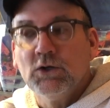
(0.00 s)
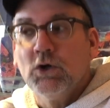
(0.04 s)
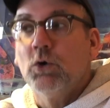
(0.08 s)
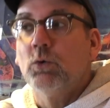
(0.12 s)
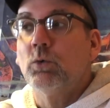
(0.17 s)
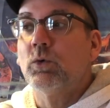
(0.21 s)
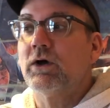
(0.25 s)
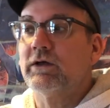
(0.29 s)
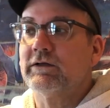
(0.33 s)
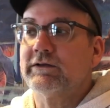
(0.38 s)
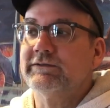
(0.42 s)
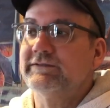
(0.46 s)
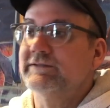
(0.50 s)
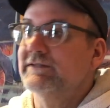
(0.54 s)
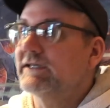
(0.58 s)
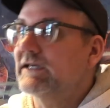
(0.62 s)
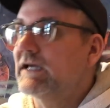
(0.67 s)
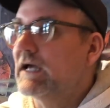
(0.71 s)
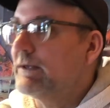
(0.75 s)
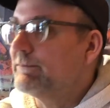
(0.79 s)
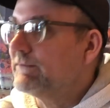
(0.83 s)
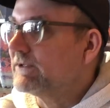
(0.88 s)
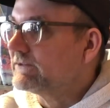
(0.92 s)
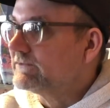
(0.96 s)
Well, EC
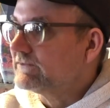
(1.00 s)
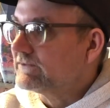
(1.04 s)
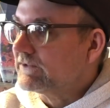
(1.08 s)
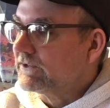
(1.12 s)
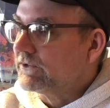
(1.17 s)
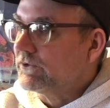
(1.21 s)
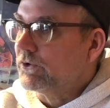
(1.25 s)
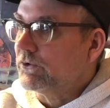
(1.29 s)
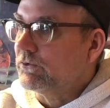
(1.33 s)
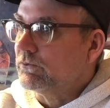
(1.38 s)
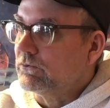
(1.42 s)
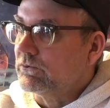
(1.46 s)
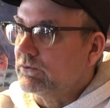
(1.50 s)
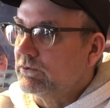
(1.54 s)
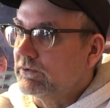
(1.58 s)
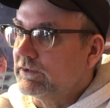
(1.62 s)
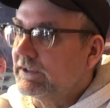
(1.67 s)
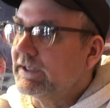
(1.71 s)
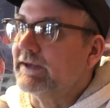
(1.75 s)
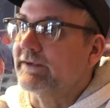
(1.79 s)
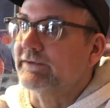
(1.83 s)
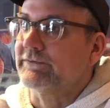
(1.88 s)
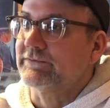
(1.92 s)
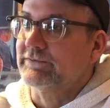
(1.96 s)
Comics, you know,
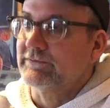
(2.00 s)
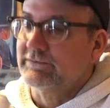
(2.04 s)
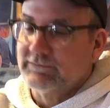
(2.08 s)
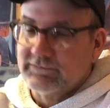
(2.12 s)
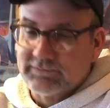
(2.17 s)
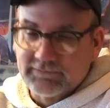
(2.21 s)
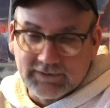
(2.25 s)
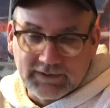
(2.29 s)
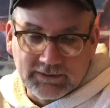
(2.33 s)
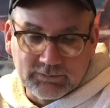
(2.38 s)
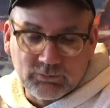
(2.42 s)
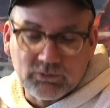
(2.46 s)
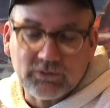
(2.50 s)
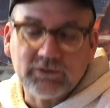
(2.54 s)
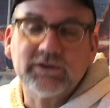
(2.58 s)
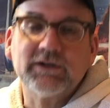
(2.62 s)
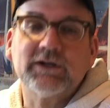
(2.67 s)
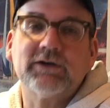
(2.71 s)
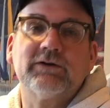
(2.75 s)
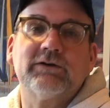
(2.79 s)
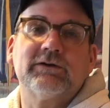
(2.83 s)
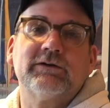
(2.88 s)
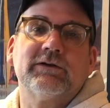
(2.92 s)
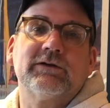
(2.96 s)
yes, they were
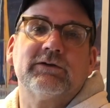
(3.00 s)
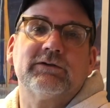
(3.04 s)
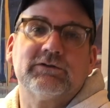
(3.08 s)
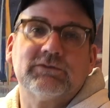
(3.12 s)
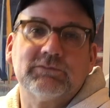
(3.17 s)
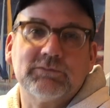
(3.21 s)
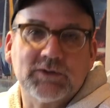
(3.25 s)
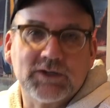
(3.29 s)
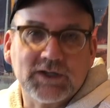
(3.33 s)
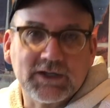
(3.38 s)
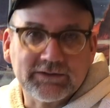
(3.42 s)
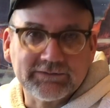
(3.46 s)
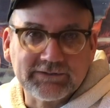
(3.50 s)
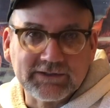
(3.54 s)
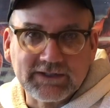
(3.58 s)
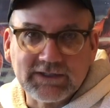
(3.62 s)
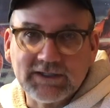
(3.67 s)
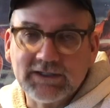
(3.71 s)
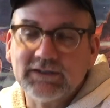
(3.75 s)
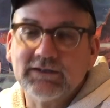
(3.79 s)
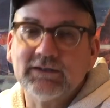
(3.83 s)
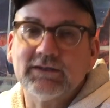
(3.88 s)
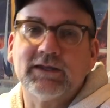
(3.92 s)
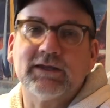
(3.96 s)
near and dear to me as a
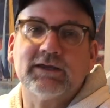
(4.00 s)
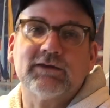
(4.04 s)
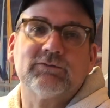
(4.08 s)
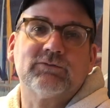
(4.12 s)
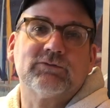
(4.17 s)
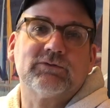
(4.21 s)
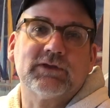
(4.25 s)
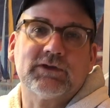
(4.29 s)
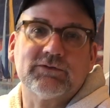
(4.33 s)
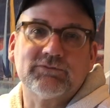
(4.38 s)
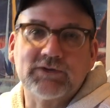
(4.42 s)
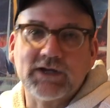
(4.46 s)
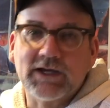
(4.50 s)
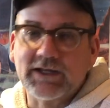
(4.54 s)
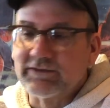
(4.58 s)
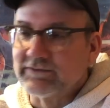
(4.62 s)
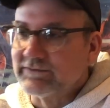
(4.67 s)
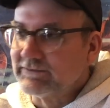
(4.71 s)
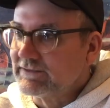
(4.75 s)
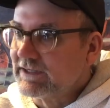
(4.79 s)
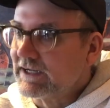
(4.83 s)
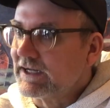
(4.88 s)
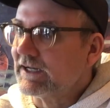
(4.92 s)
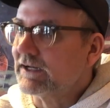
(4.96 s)
kid, and they've kind of
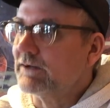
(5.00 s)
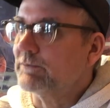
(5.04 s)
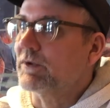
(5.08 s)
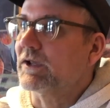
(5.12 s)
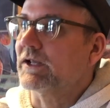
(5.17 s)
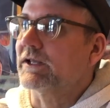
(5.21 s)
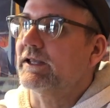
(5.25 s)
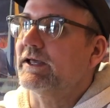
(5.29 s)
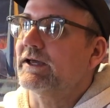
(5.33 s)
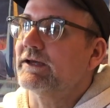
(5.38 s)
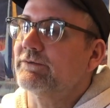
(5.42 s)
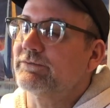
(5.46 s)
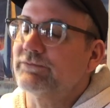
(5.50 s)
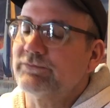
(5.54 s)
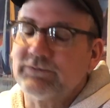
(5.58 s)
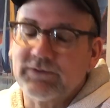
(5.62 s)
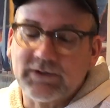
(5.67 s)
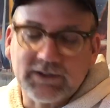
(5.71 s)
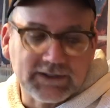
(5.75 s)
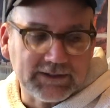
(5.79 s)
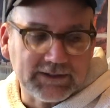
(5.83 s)
stayed in my life.